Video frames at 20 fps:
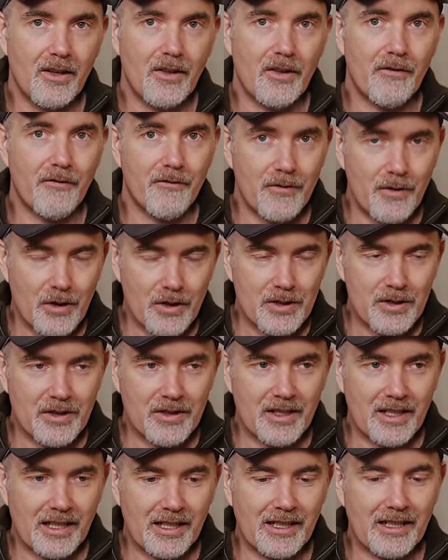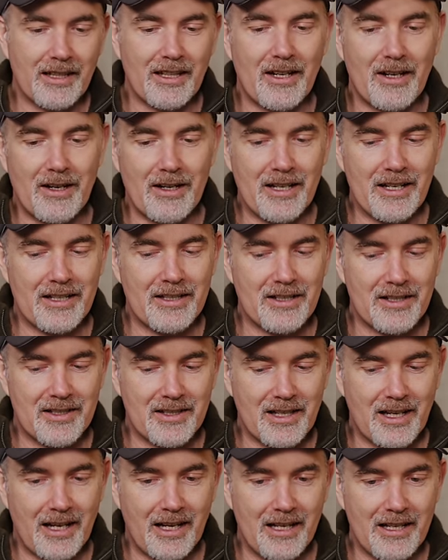The first thing that I need to
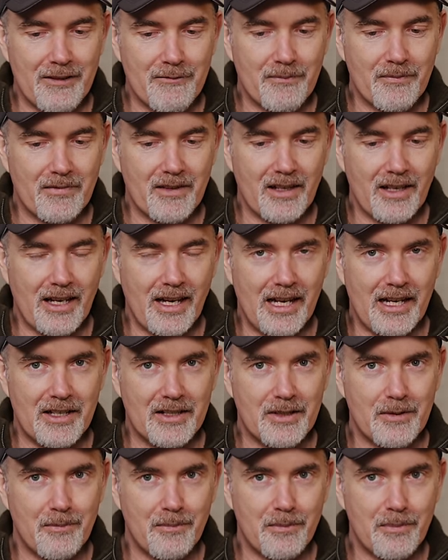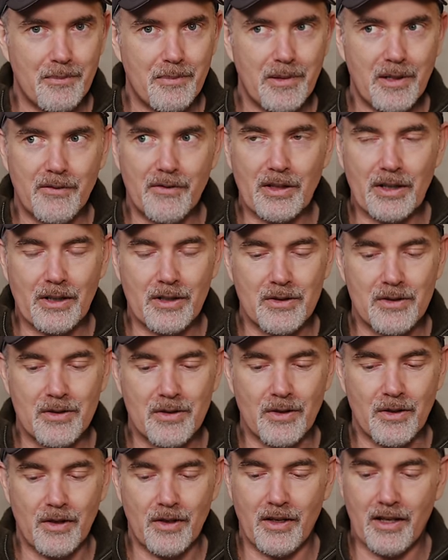say, and it's a bit of a
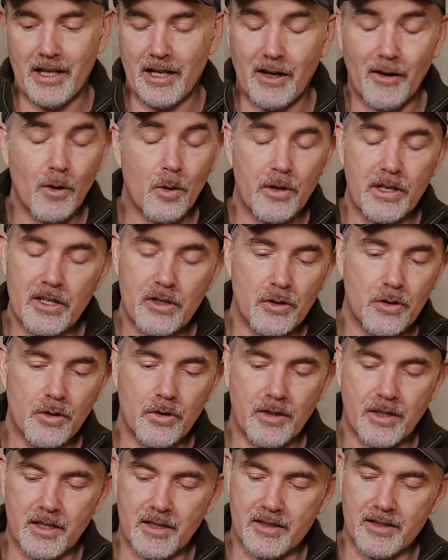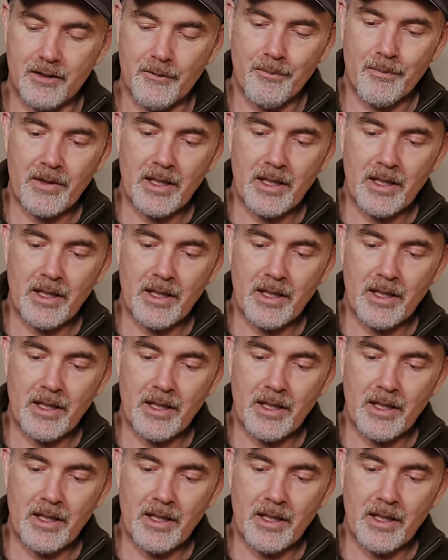concern, and I already knew this,